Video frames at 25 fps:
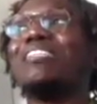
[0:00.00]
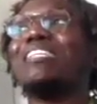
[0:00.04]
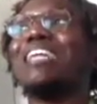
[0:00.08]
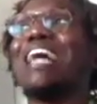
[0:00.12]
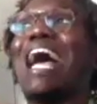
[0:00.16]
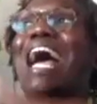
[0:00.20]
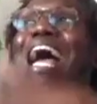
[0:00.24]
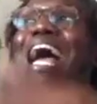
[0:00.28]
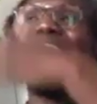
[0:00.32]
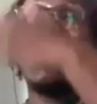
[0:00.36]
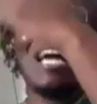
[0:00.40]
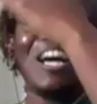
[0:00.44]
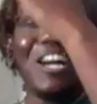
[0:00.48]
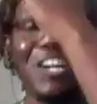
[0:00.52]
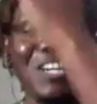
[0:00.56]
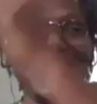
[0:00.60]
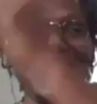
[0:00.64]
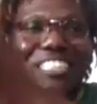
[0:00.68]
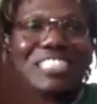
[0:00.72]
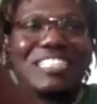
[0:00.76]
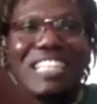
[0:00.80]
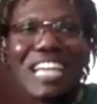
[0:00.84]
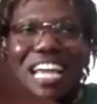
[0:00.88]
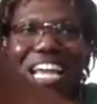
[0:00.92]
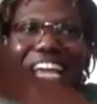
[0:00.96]
I
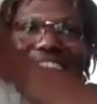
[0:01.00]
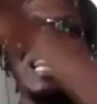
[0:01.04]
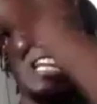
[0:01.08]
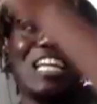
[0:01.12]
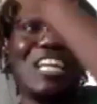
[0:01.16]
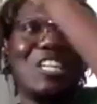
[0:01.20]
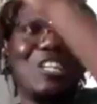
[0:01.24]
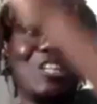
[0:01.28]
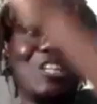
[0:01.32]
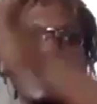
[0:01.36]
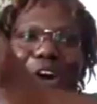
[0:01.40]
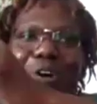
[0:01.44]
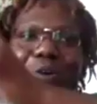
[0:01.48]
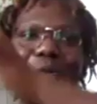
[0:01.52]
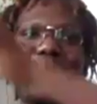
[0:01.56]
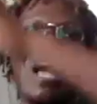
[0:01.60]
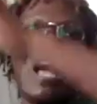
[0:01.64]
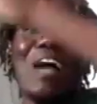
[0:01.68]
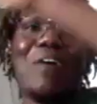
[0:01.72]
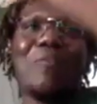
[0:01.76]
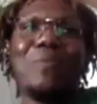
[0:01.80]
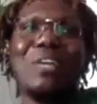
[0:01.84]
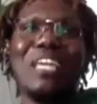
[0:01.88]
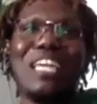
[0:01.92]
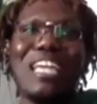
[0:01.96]
understand and know
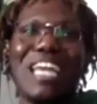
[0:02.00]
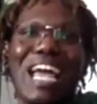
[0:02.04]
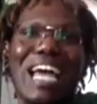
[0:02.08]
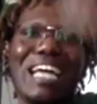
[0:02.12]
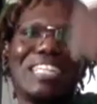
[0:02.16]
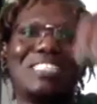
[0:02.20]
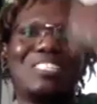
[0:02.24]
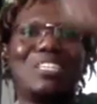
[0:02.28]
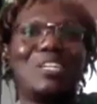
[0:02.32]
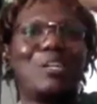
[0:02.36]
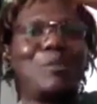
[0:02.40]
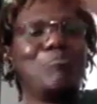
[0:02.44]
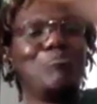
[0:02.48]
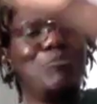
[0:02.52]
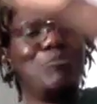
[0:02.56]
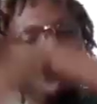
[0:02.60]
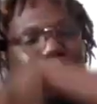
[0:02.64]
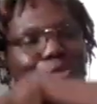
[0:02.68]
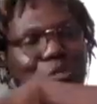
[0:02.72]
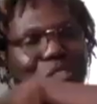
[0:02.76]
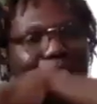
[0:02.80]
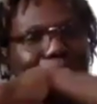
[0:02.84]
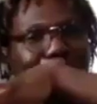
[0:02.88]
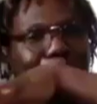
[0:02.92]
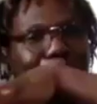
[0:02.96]
how we got to the
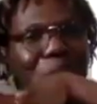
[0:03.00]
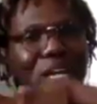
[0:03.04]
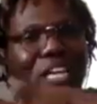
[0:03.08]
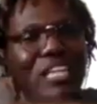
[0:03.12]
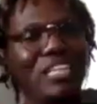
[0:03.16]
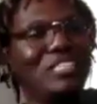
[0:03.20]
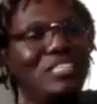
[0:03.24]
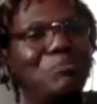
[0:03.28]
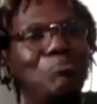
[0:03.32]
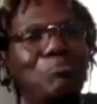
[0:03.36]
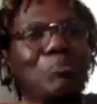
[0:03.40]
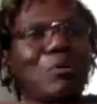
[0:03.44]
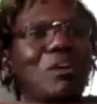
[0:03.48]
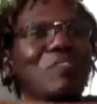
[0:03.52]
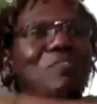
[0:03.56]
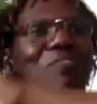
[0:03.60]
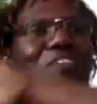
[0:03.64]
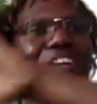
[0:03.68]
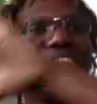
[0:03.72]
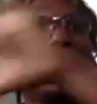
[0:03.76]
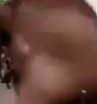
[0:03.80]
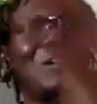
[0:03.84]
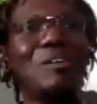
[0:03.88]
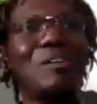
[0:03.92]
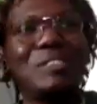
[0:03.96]
music piece, but
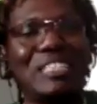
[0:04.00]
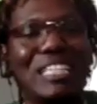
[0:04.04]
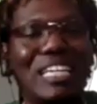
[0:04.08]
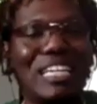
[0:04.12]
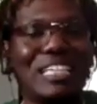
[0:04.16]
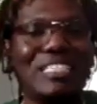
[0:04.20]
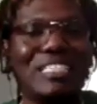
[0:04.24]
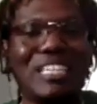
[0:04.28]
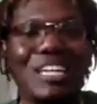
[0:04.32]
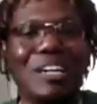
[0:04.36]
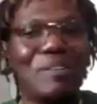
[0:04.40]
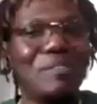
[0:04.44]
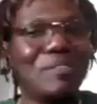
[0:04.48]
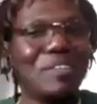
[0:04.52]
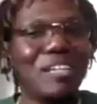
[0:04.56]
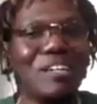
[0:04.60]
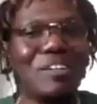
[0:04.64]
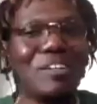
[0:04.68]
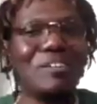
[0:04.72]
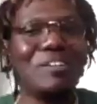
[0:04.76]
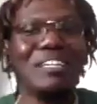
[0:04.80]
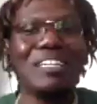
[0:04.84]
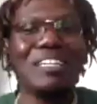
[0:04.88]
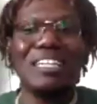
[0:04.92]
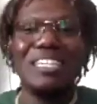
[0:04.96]
for those that don't
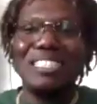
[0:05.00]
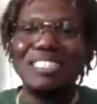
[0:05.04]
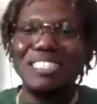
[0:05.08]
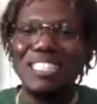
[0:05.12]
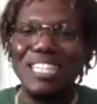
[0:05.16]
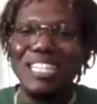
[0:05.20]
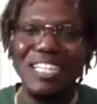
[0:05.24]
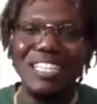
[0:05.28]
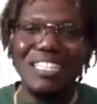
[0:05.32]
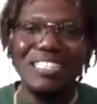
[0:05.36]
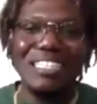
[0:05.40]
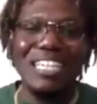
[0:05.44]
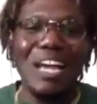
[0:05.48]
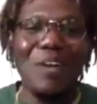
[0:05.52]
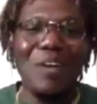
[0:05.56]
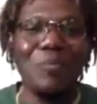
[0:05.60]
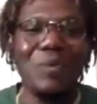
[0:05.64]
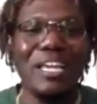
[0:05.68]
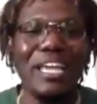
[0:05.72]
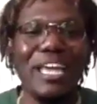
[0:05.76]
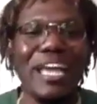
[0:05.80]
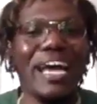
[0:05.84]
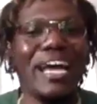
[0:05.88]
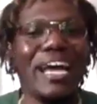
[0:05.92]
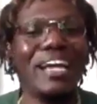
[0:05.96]
know, tell us how
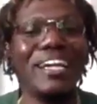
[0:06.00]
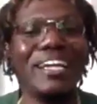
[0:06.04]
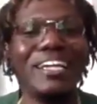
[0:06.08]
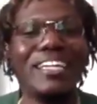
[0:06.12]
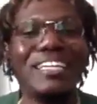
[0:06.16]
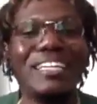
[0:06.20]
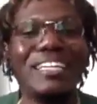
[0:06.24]
we got here